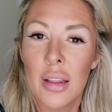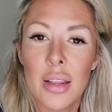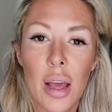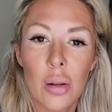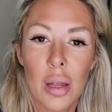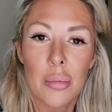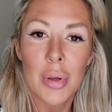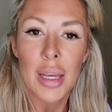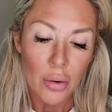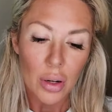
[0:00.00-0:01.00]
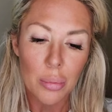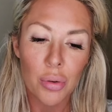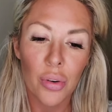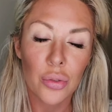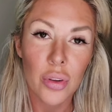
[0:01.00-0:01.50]
Now I'm going to
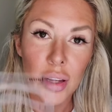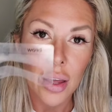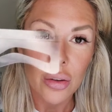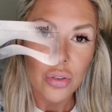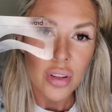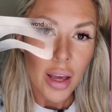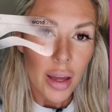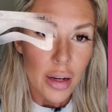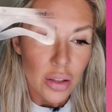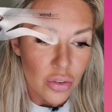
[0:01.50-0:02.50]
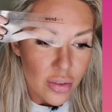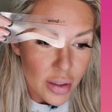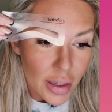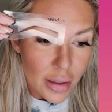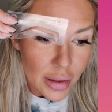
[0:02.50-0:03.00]
move on to the other side and just
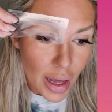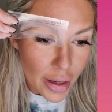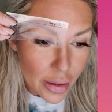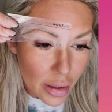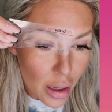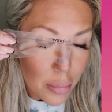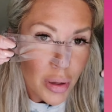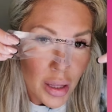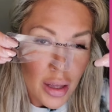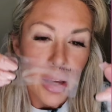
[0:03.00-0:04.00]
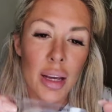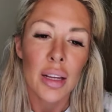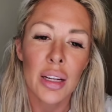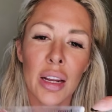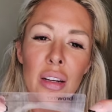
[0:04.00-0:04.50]
again line it up.
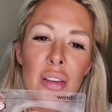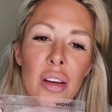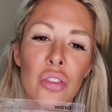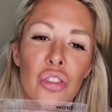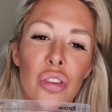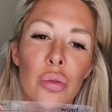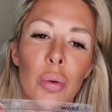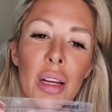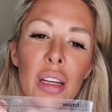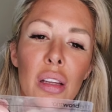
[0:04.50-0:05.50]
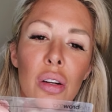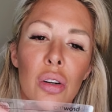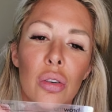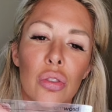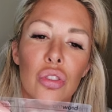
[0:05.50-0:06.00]
It kind of tells you
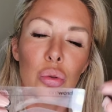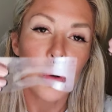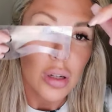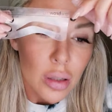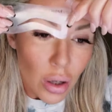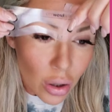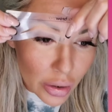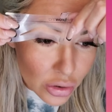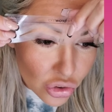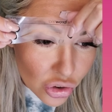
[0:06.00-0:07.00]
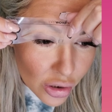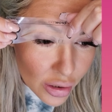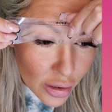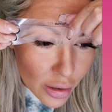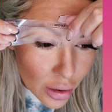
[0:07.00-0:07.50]
regular or short arch,
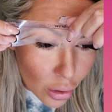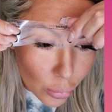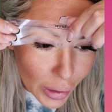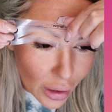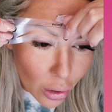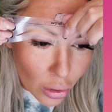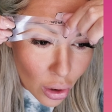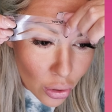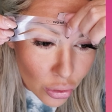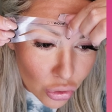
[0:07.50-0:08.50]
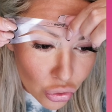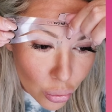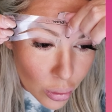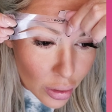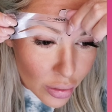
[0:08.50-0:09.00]
or long or
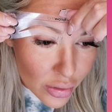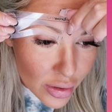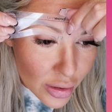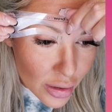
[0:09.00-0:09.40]
short